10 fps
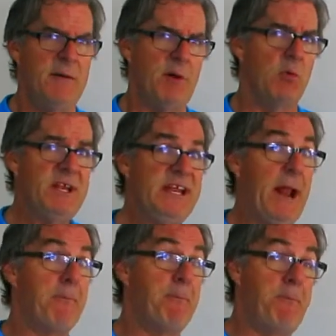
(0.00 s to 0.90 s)
But we need
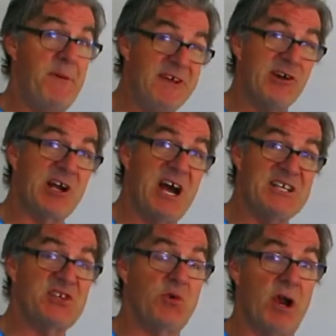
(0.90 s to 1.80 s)
a bigger
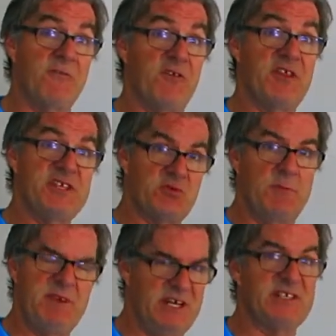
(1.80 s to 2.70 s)
chi-square for this
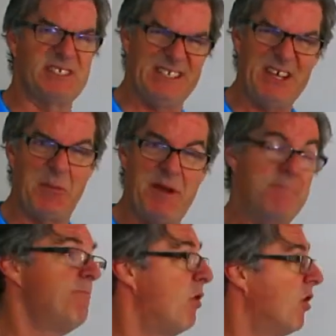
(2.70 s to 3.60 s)
one because it's a little
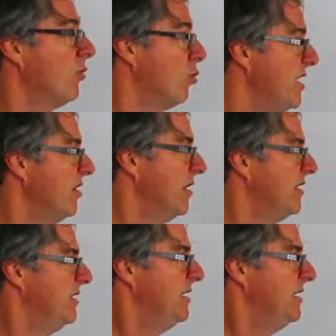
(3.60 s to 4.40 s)
bit more weird.